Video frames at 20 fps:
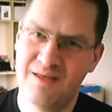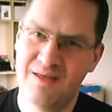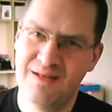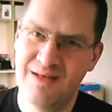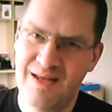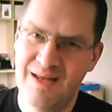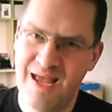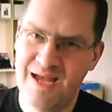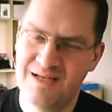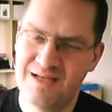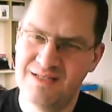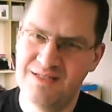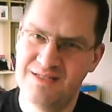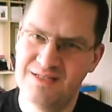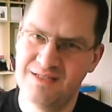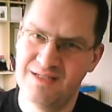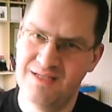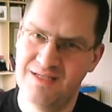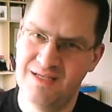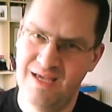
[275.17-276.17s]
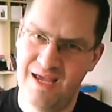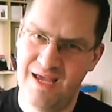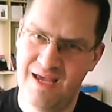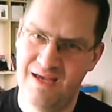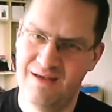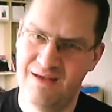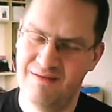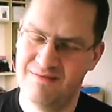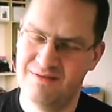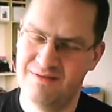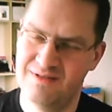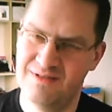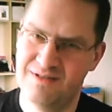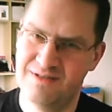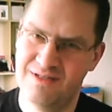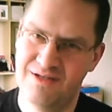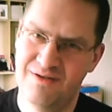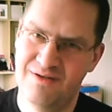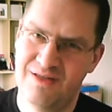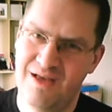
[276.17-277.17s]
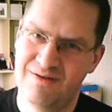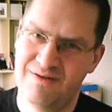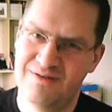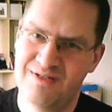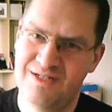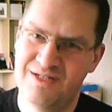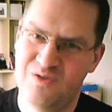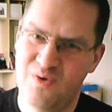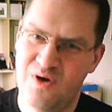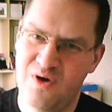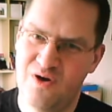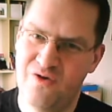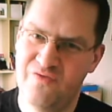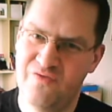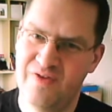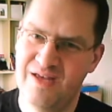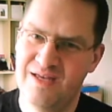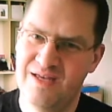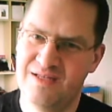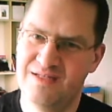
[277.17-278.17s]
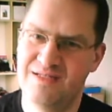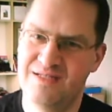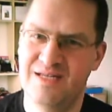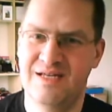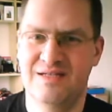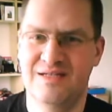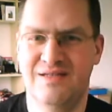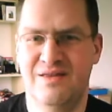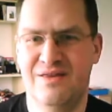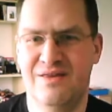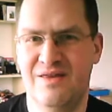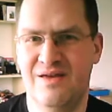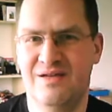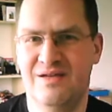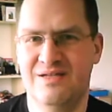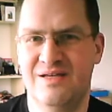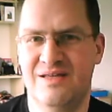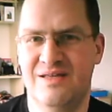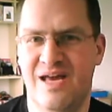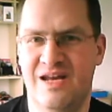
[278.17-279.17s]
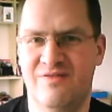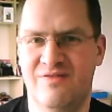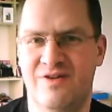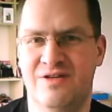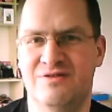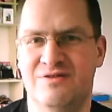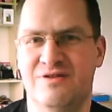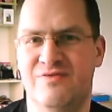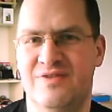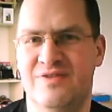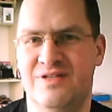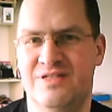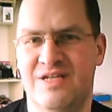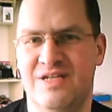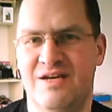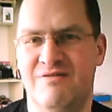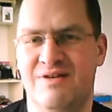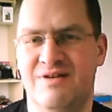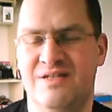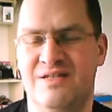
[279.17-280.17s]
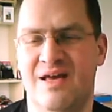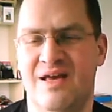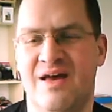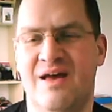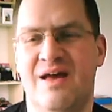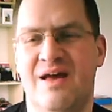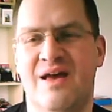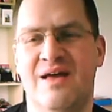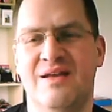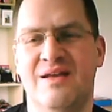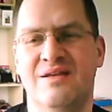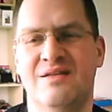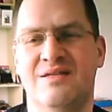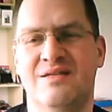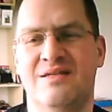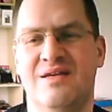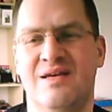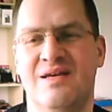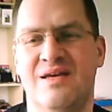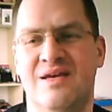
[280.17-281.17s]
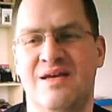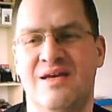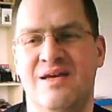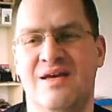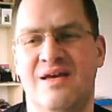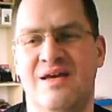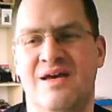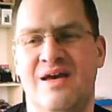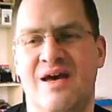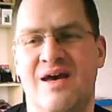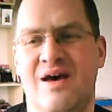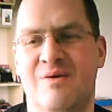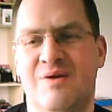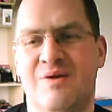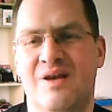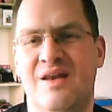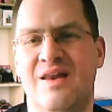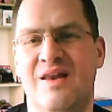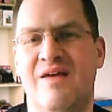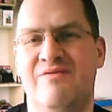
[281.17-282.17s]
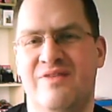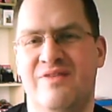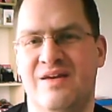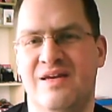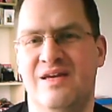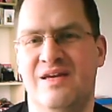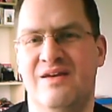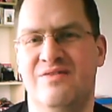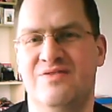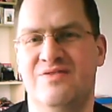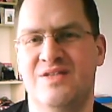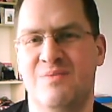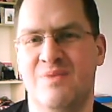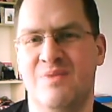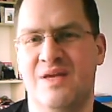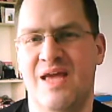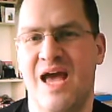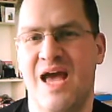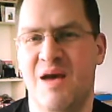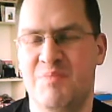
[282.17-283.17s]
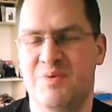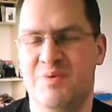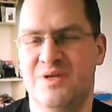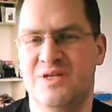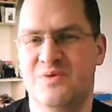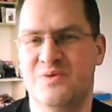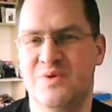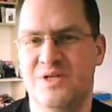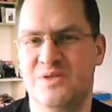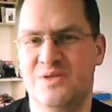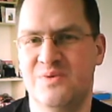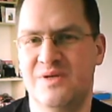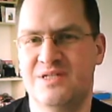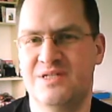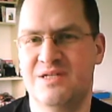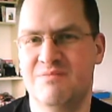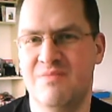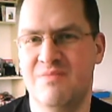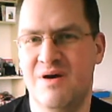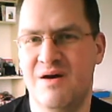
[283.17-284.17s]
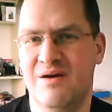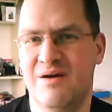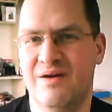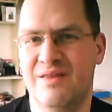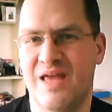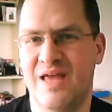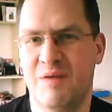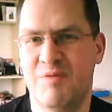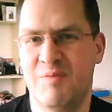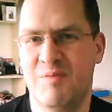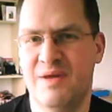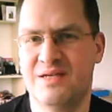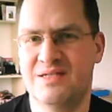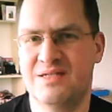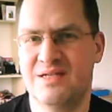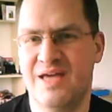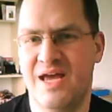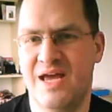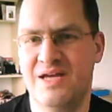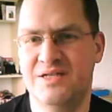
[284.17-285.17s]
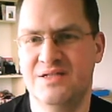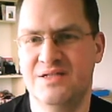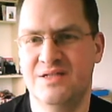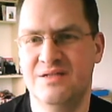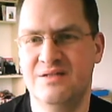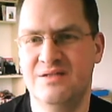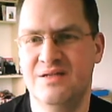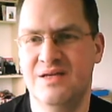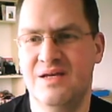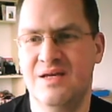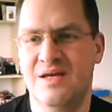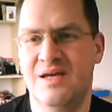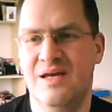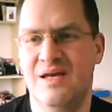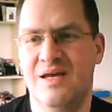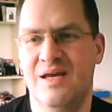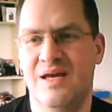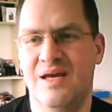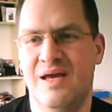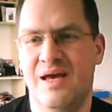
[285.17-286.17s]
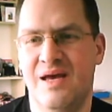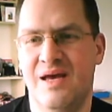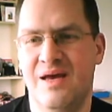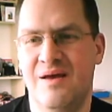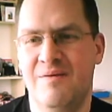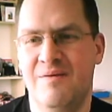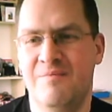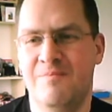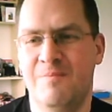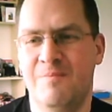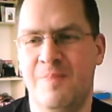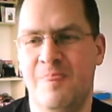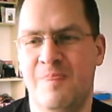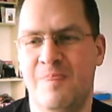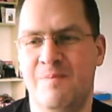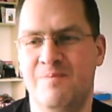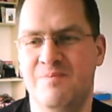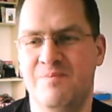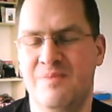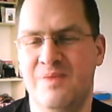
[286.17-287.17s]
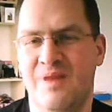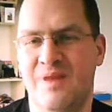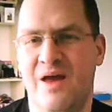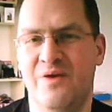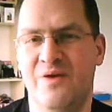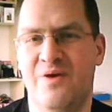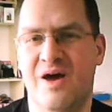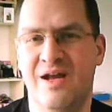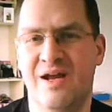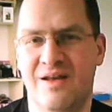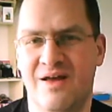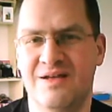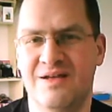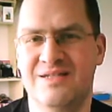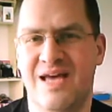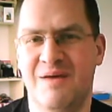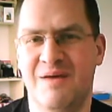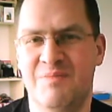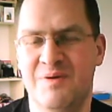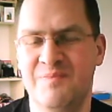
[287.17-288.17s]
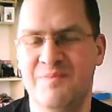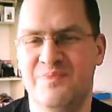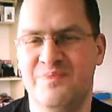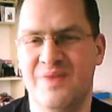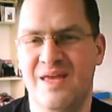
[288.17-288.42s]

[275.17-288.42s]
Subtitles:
Next year, 2012, sees the 30th anniversary of the series, and I would love it if something happened which were to mark that momentous occasion. I know I'd like to happen,